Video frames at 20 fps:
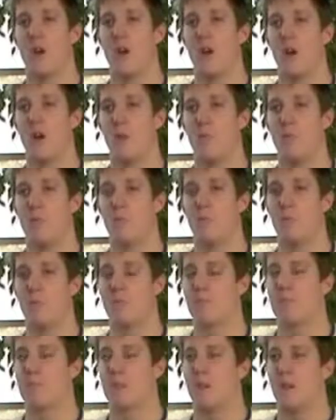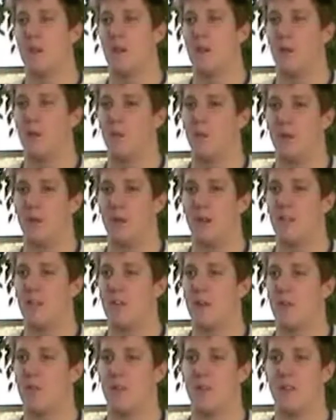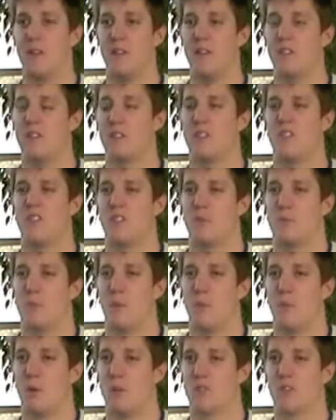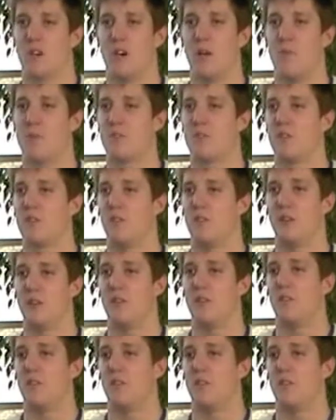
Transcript: But yeah, definitely, this has been more time seeing